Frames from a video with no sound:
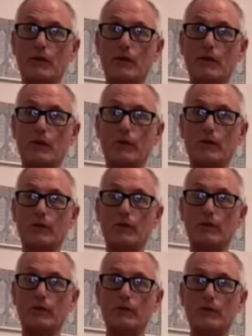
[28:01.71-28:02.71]
whole
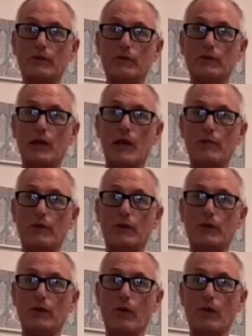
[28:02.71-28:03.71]
chamber,
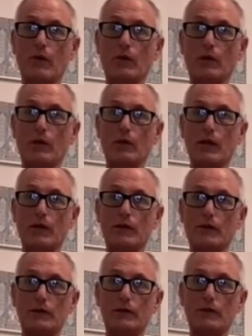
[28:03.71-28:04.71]
the whole
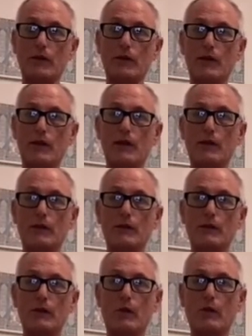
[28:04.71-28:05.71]
lungs.
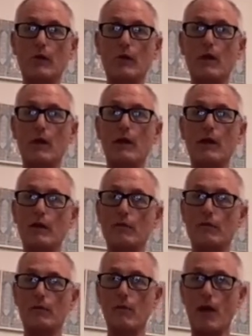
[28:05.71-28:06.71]
So it
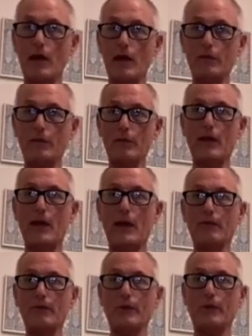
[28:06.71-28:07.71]
might be
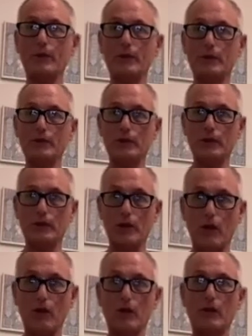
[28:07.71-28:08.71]
helpful to
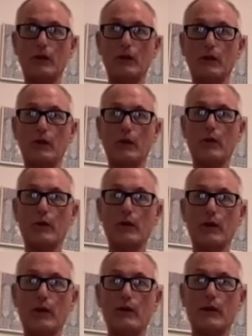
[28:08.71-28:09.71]
start in the lower
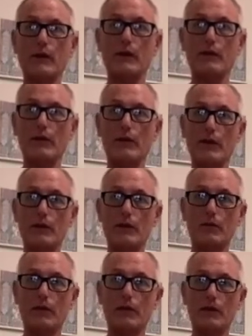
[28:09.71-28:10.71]
area,
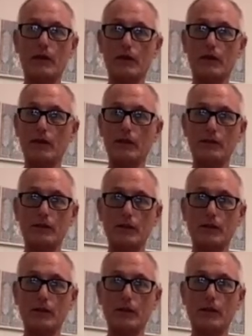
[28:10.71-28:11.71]
but then
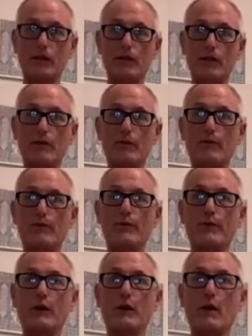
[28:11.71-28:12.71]
instantly
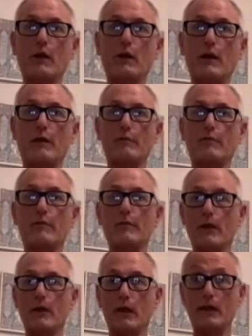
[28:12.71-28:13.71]
fill it all up.
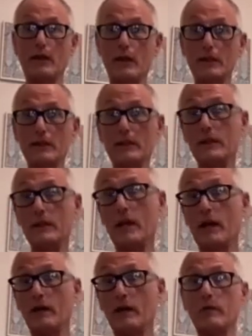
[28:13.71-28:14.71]
And this is
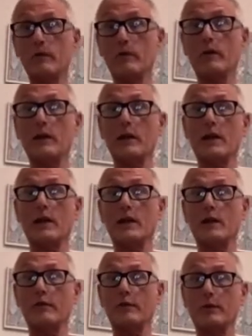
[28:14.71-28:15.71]
how we can,
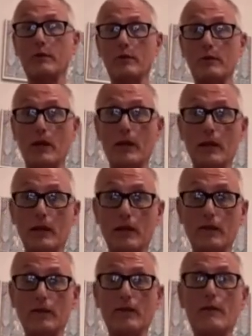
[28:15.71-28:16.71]
if we're
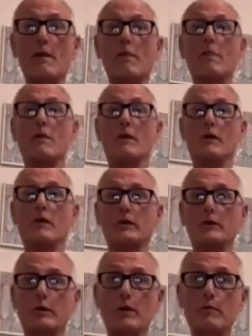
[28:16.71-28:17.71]
running or
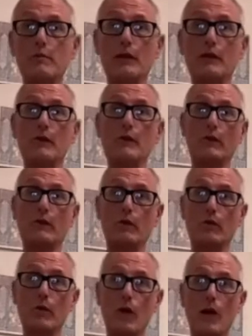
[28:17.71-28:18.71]
swimming or
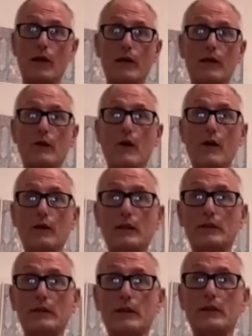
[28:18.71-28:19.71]
walking long
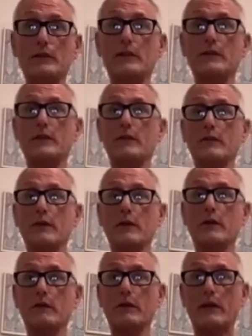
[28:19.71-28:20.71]
distances and
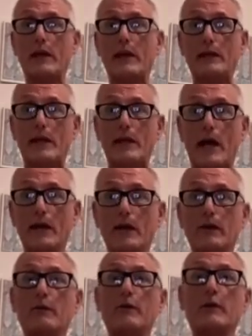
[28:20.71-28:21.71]
we're getting
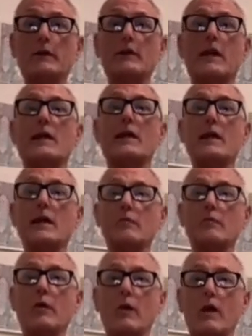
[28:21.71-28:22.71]
tired and we need
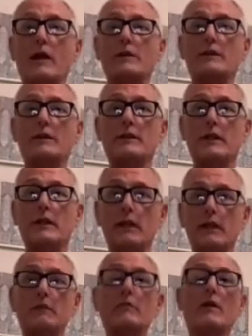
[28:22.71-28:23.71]
more oxygen
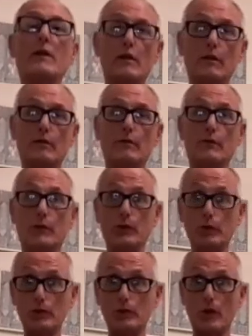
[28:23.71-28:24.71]
in,
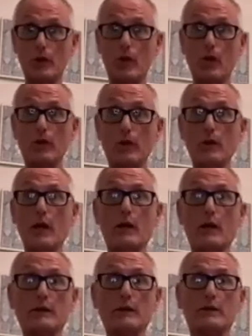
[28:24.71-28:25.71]
use the whole
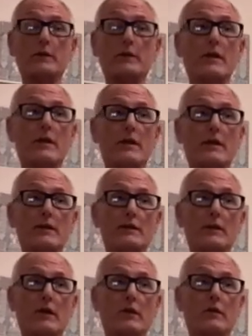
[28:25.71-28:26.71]
lungs.
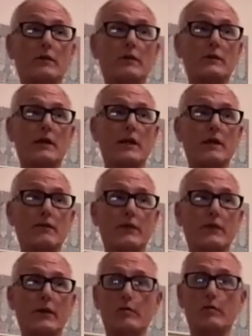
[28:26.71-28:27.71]
So we'll see if we
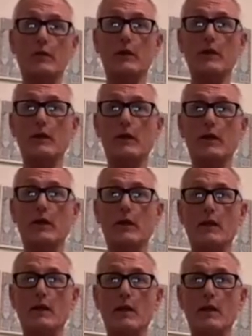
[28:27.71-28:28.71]
can breathe
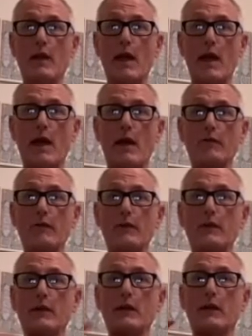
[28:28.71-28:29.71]
in
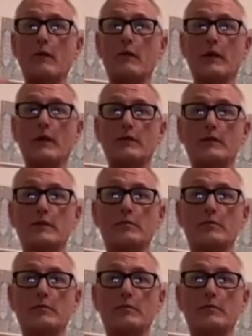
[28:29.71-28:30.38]
everything at once.